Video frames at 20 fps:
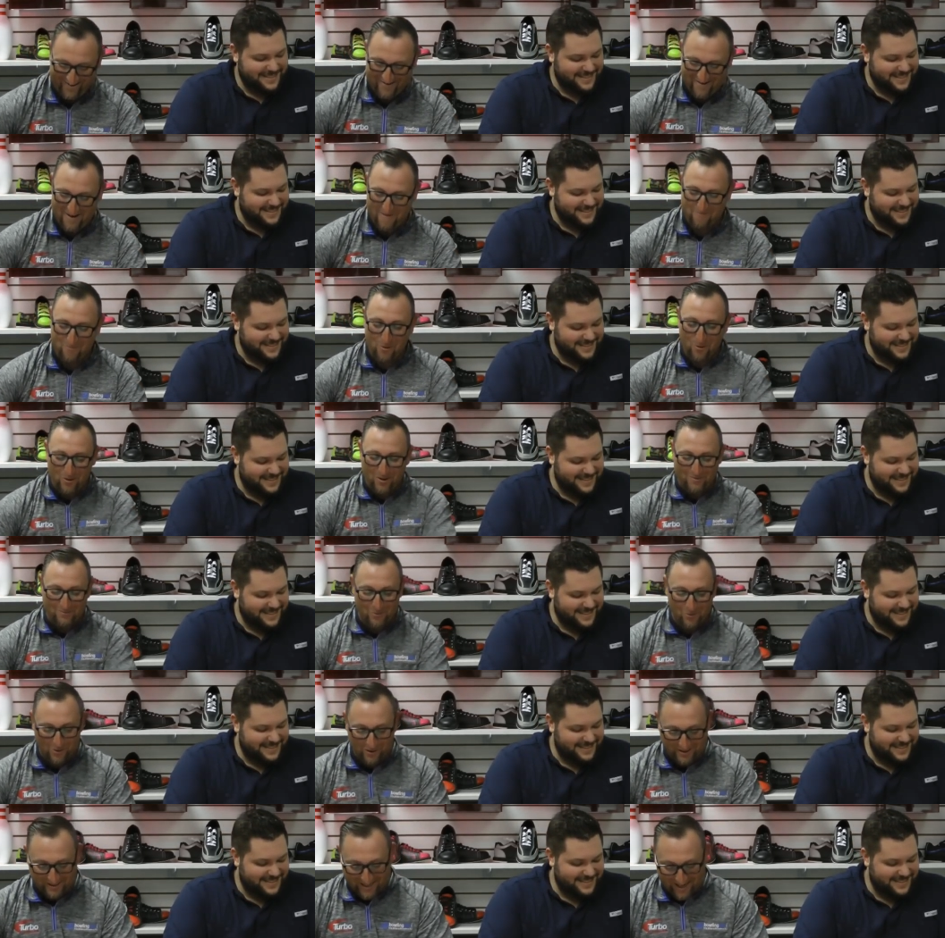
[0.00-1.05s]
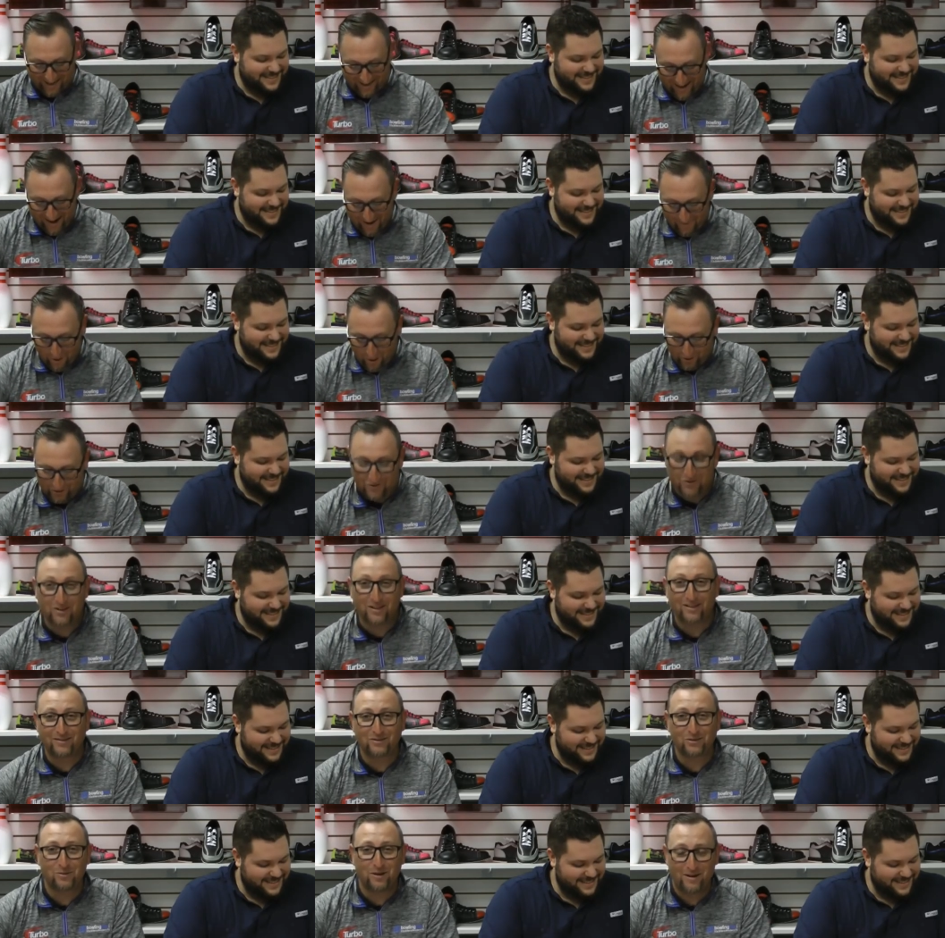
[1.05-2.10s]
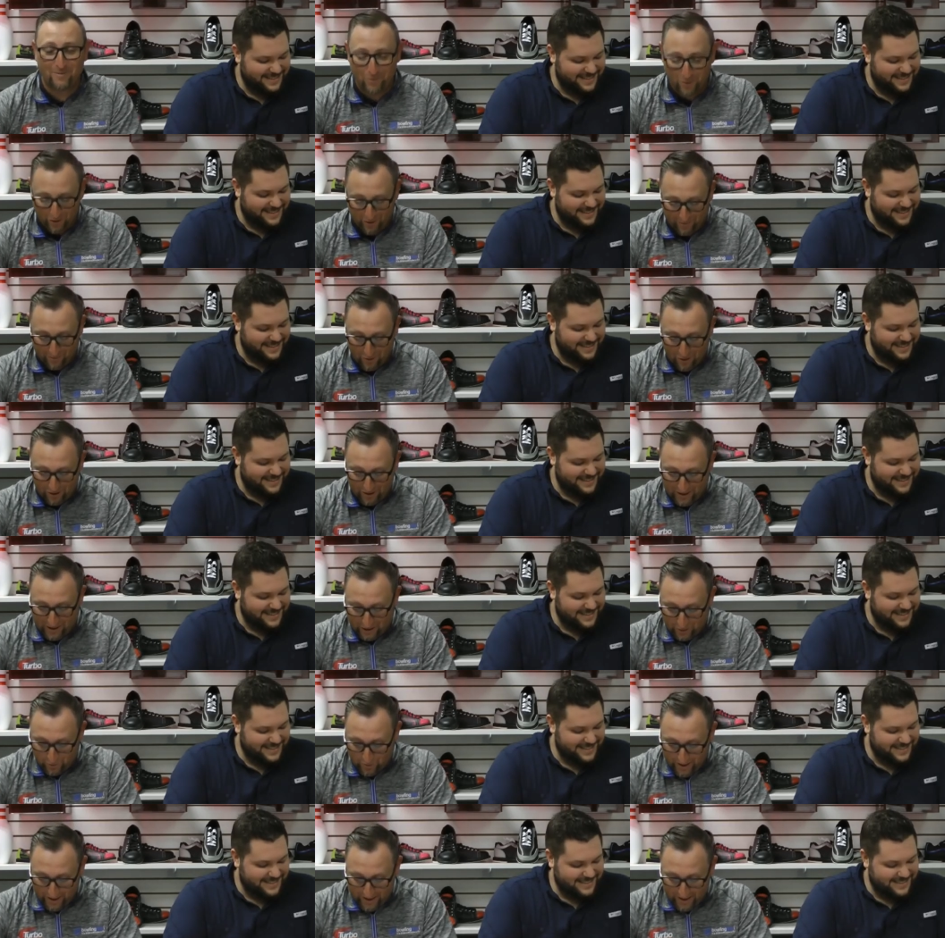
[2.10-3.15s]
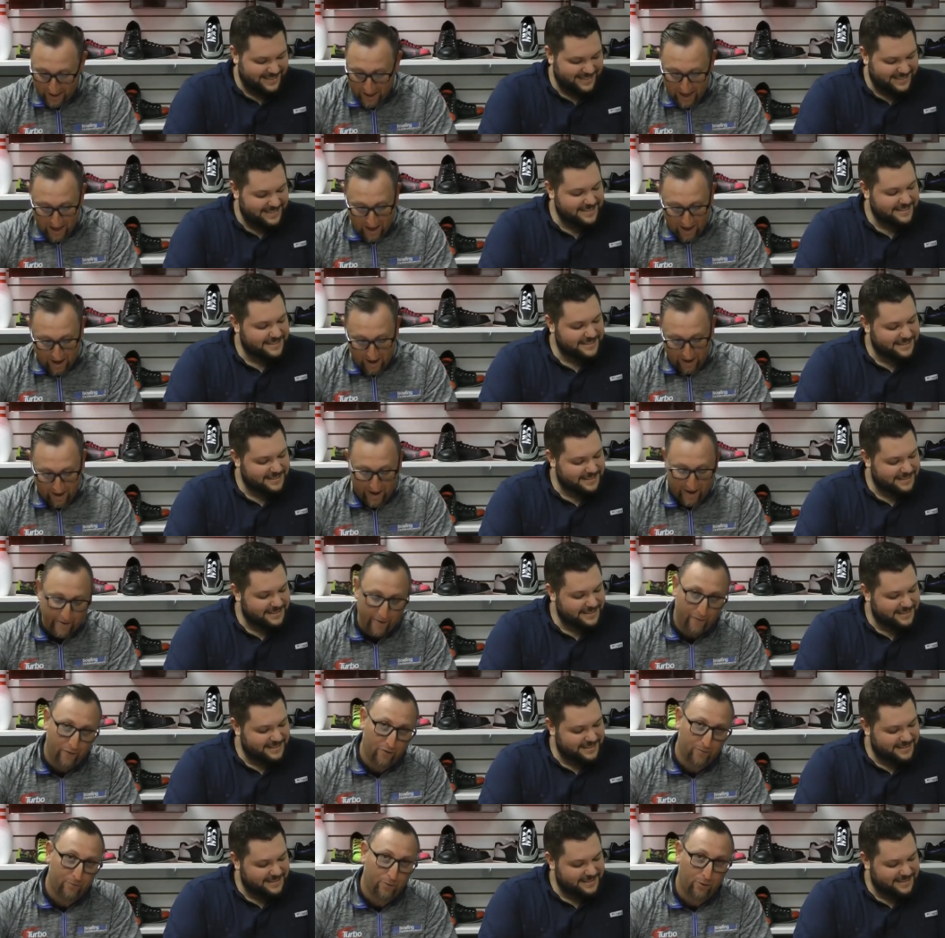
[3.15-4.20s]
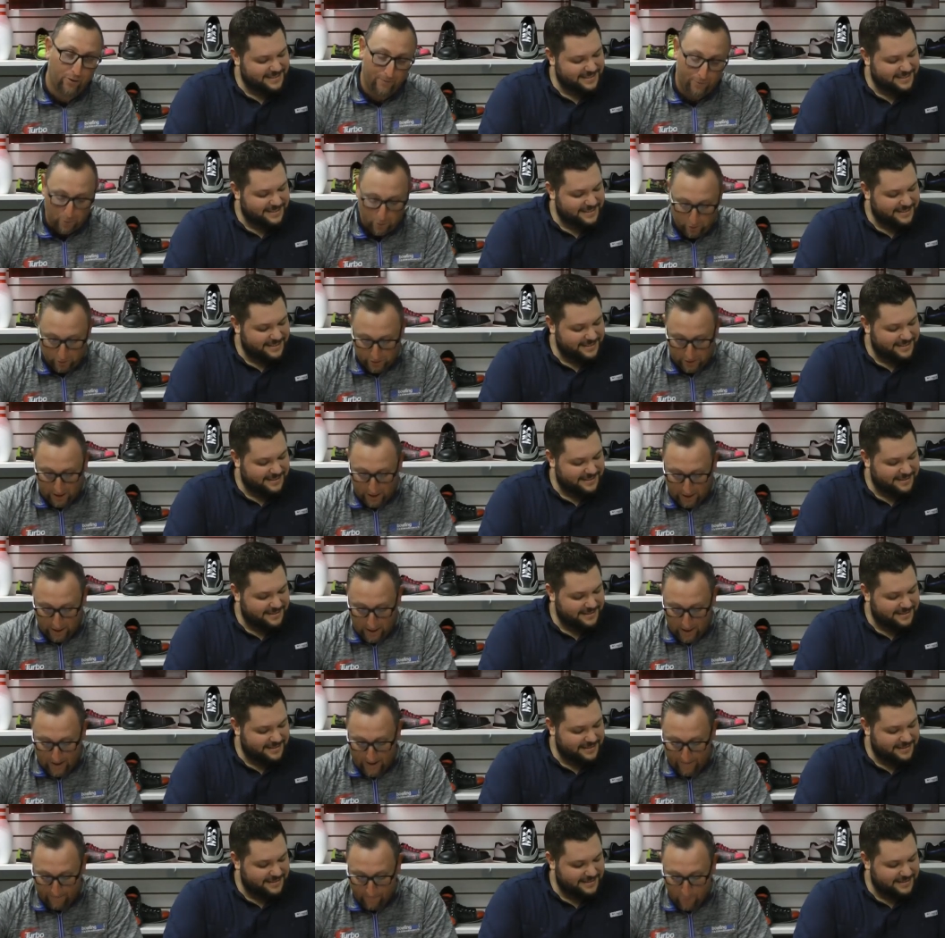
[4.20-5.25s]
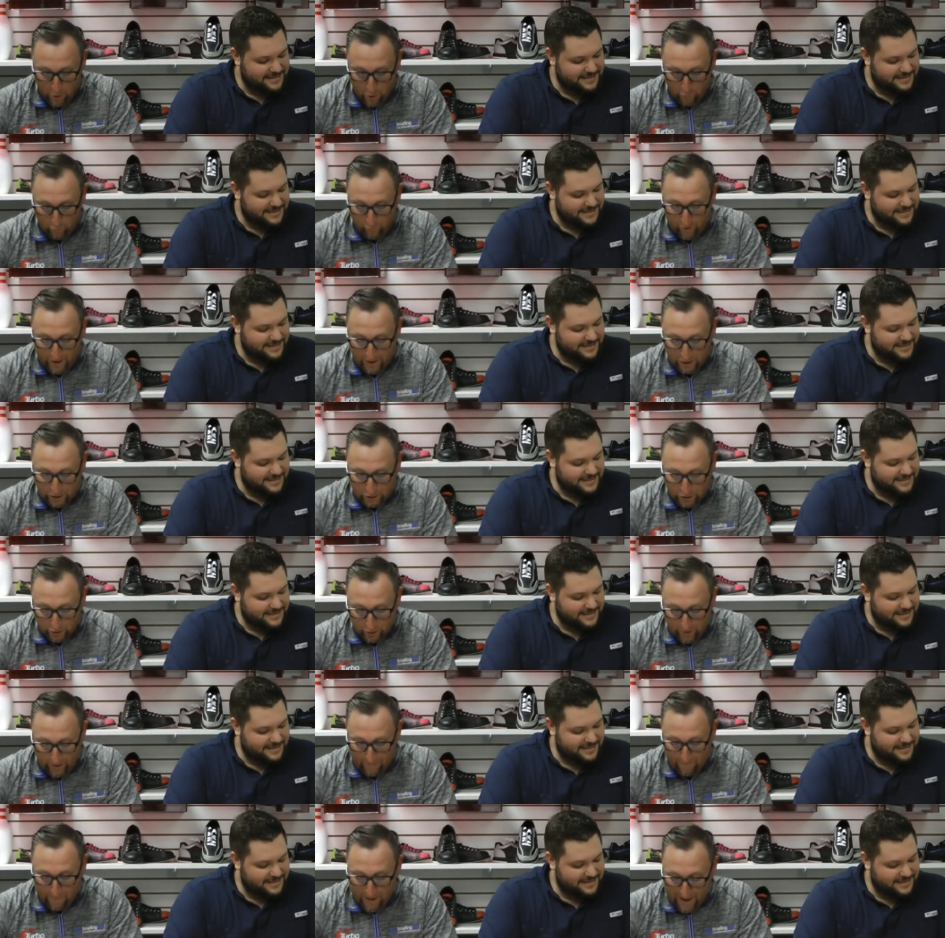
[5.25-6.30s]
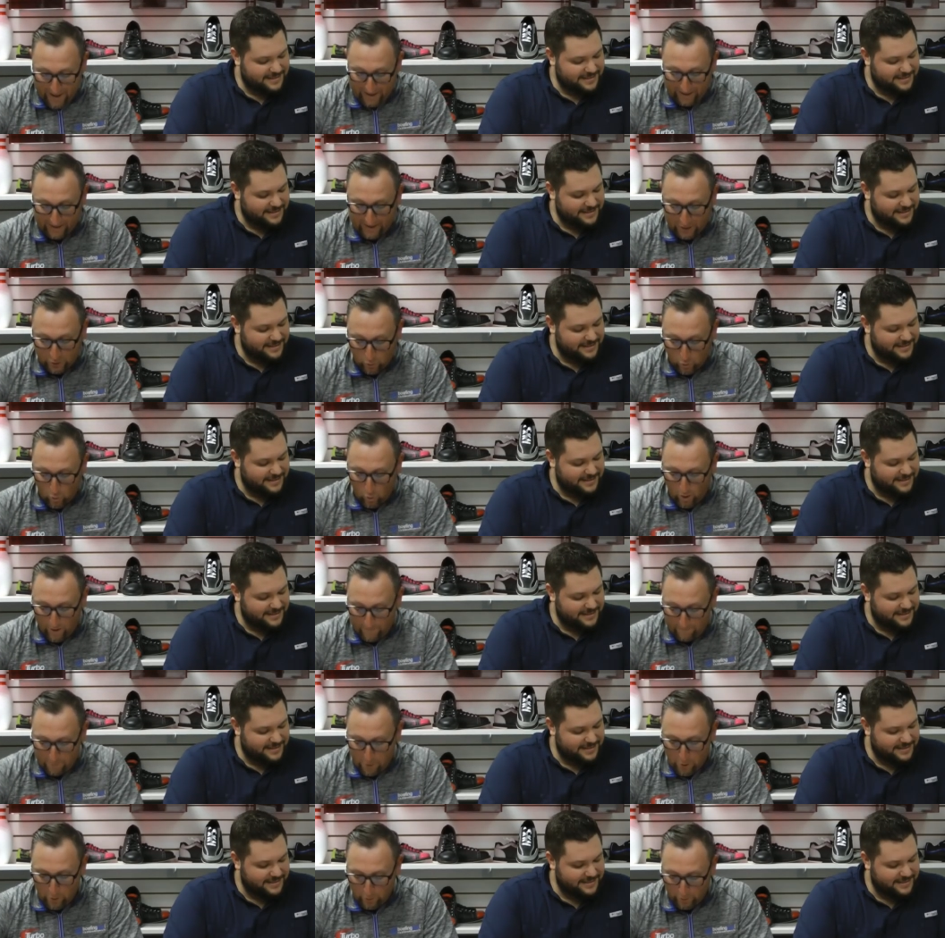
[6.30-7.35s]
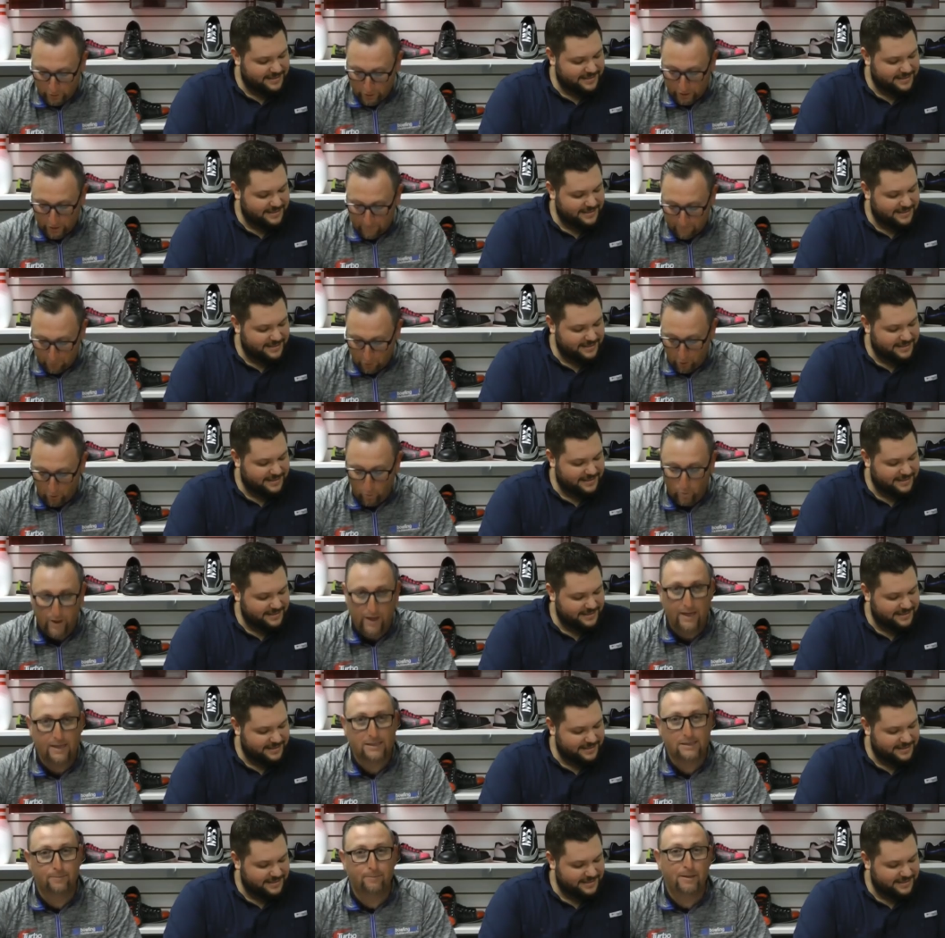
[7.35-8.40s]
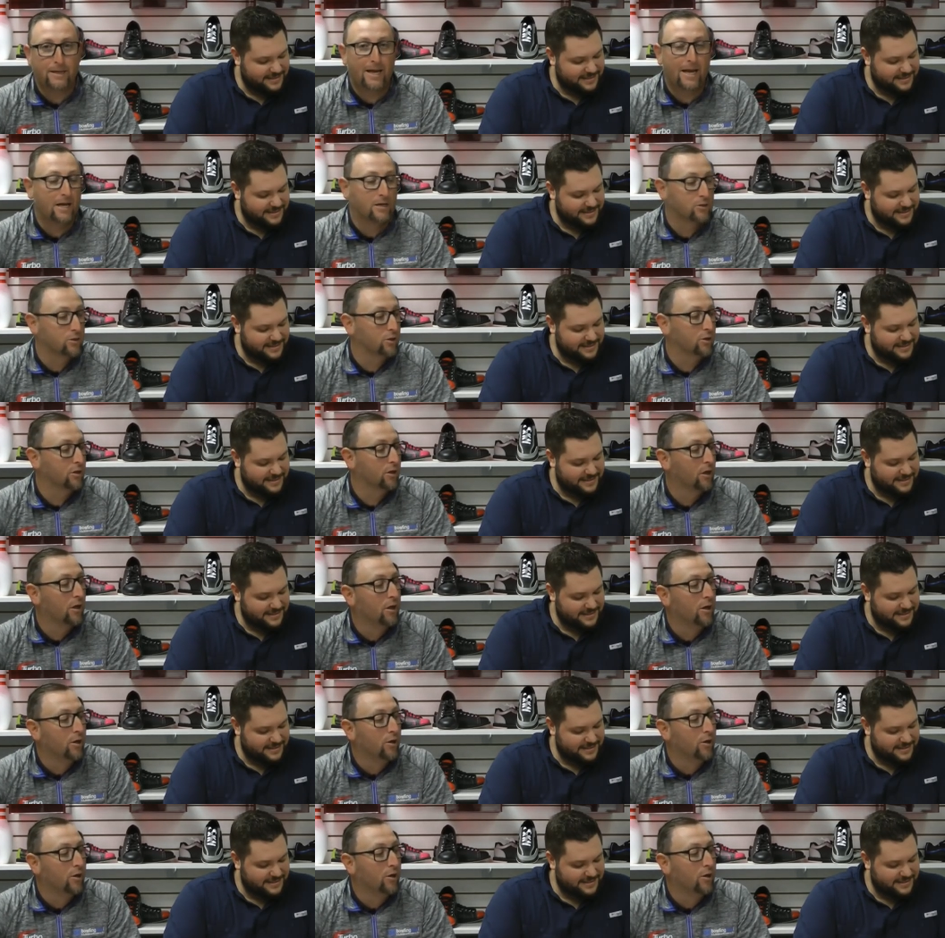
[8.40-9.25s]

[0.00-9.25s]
Speaker 1: All right. Bowlingboards.com also gives away a bowling ball each week. Uh, head over to bowlingboards.com, register, and make at least one post per week to be entered.